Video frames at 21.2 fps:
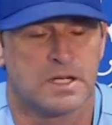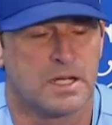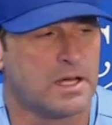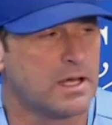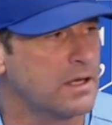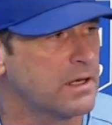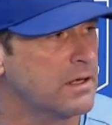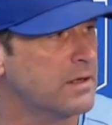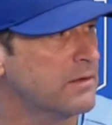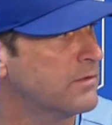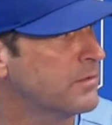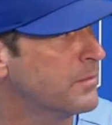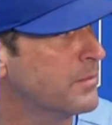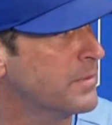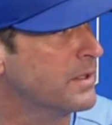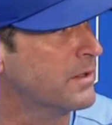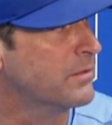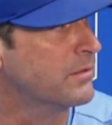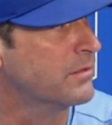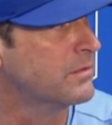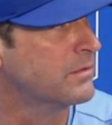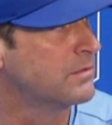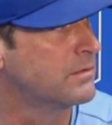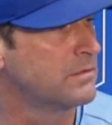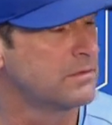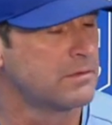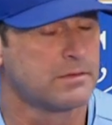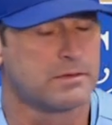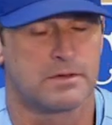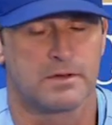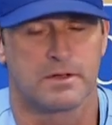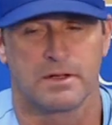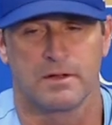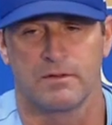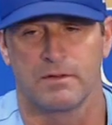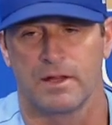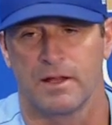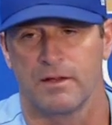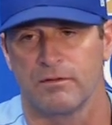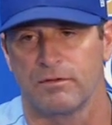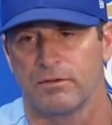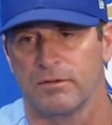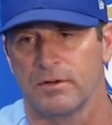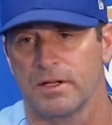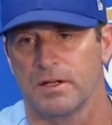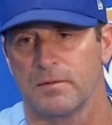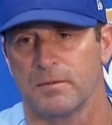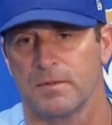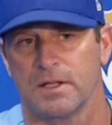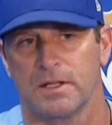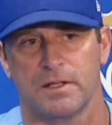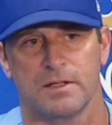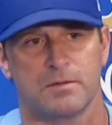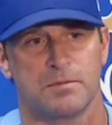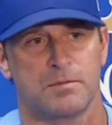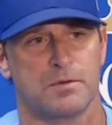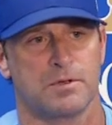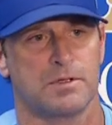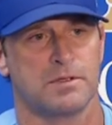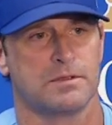I haven't been given that freedom at this point.